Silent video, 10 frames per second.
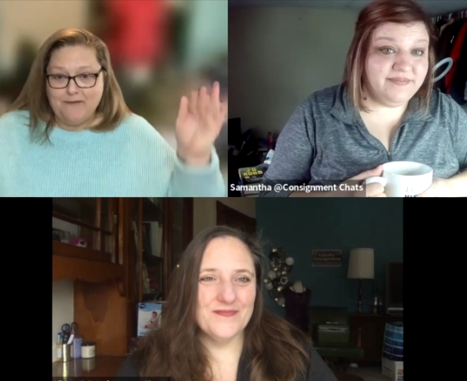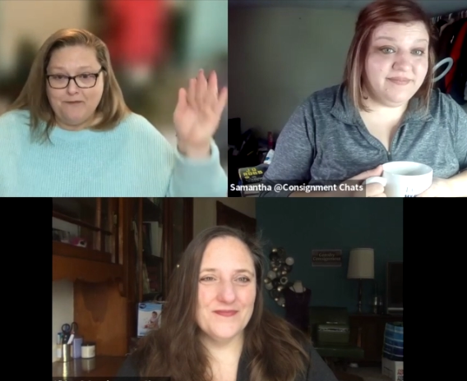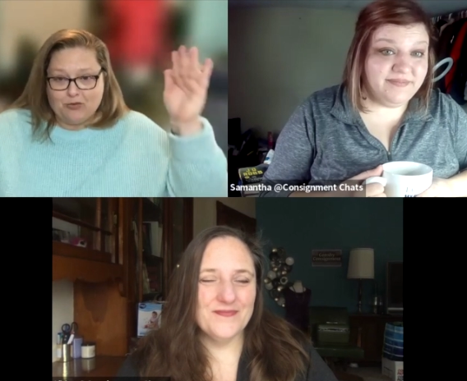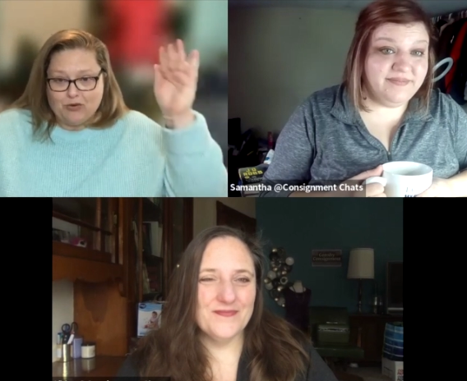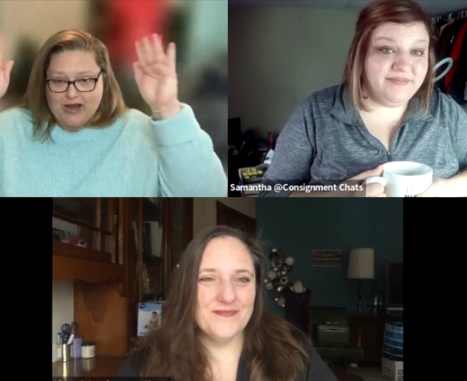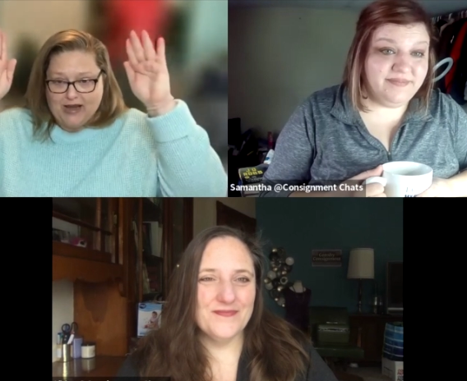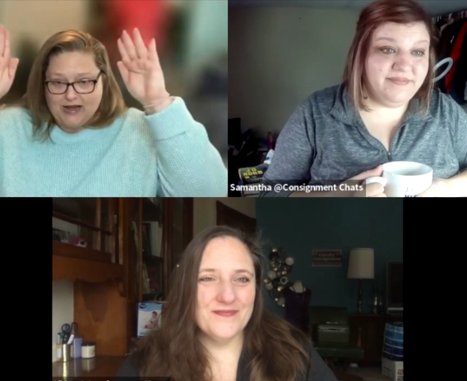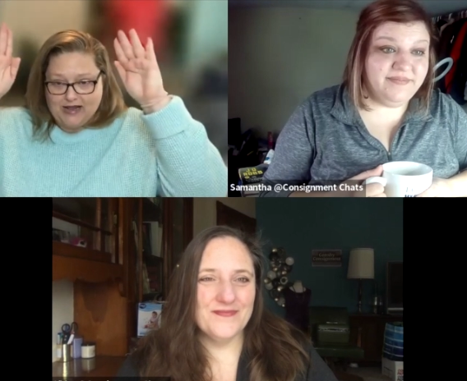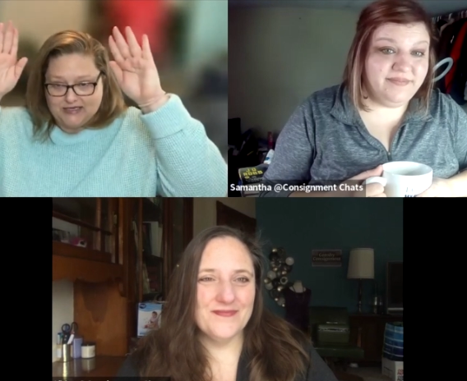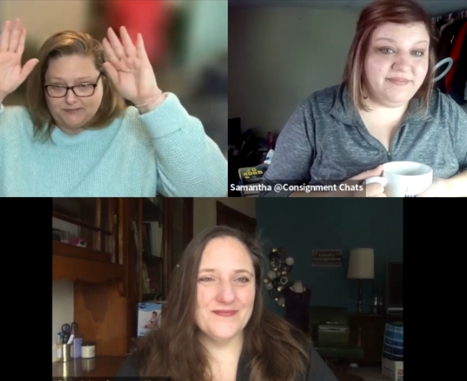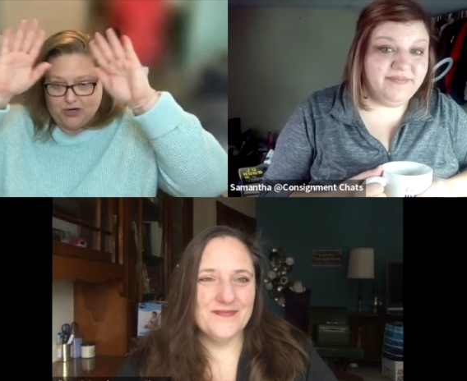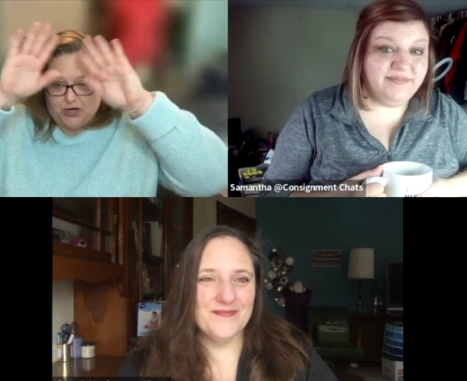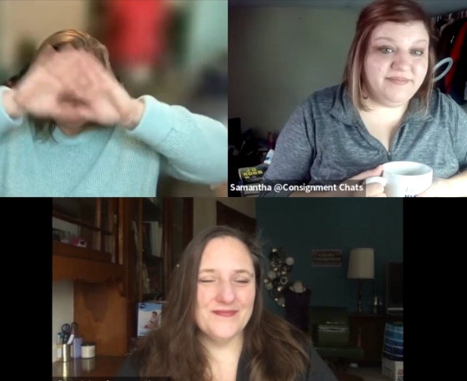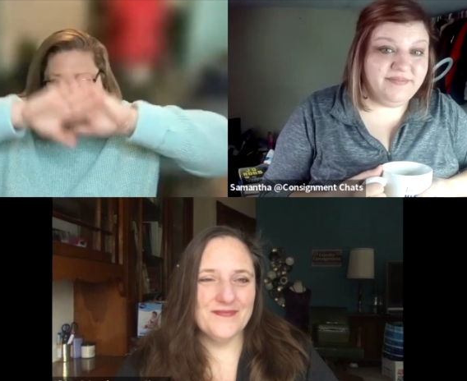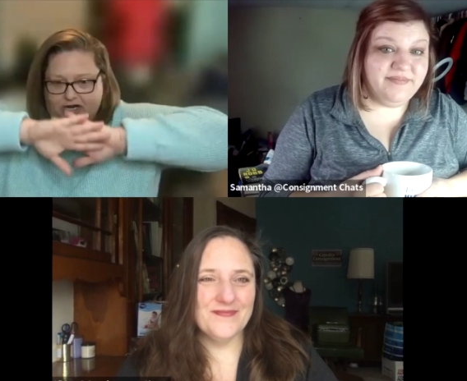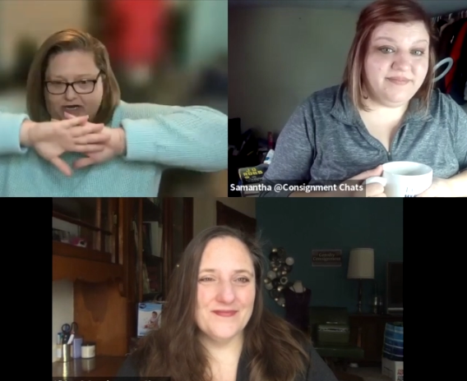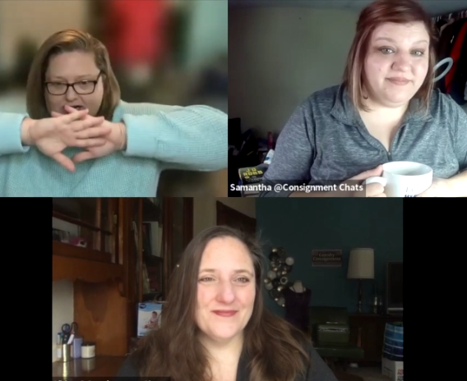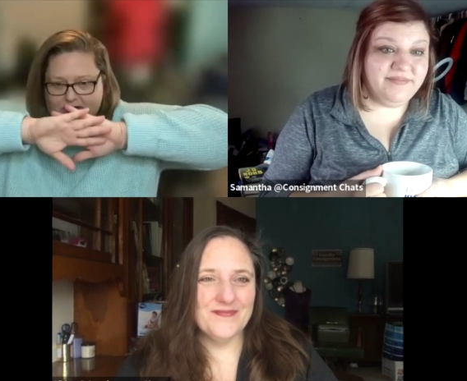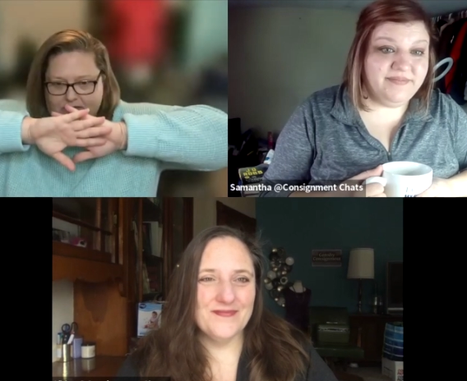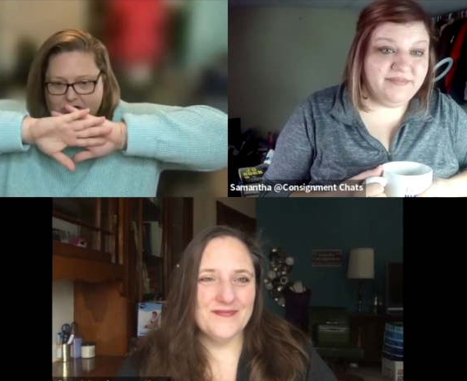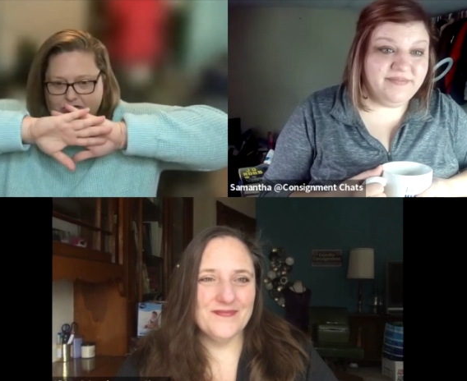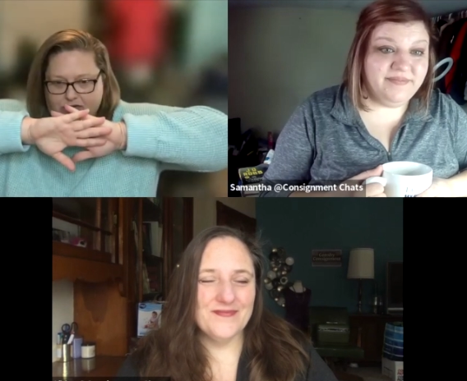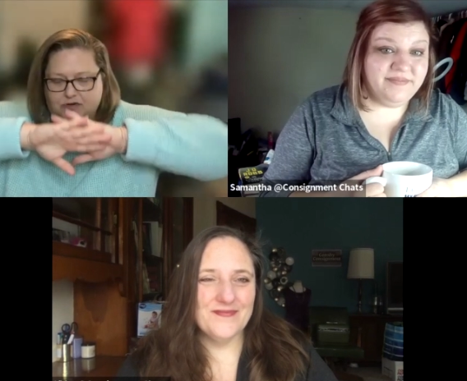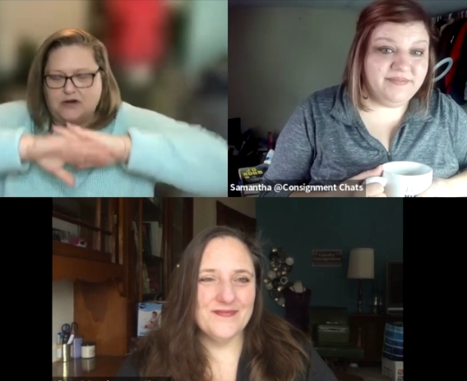Speaker 1: brain has been on shutdown mode.